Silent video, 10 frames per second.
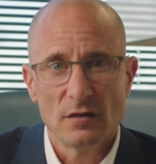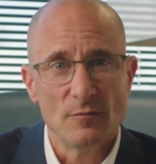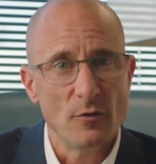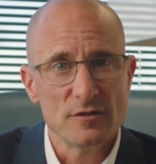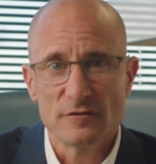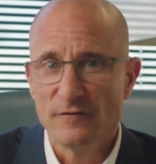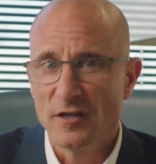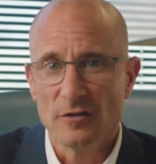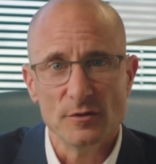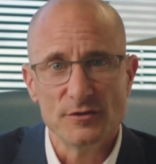I'm always
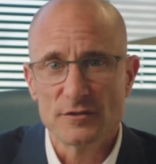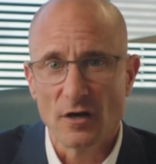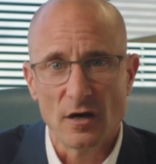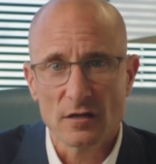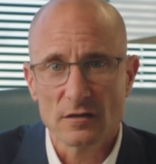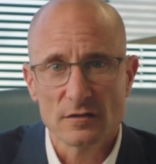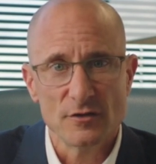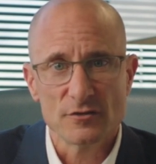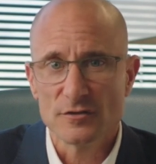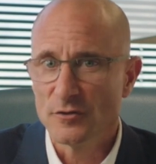available to talk.
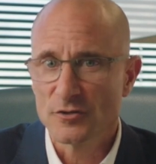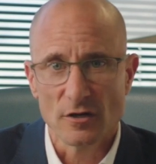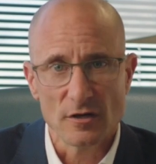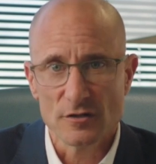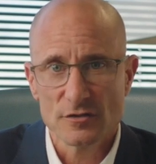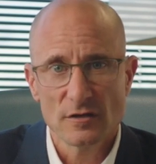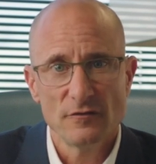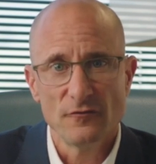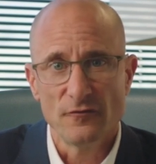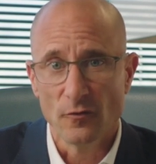There's no charge.
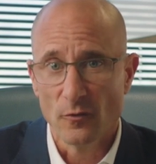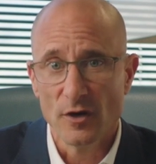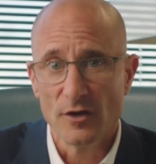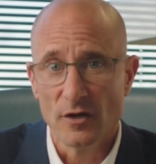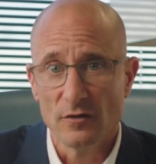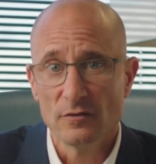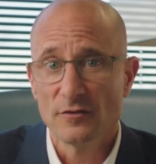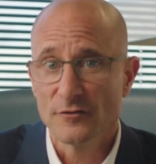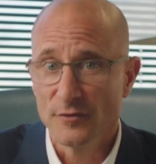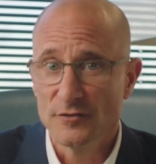
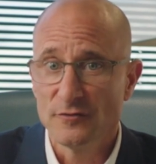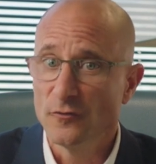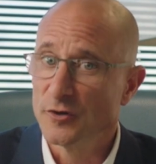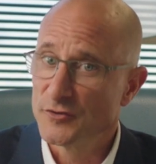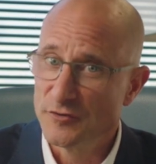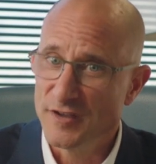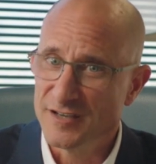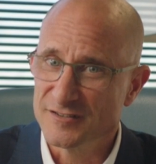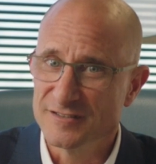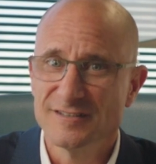
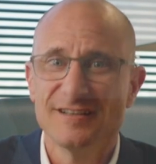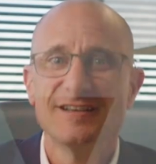410-324-2000.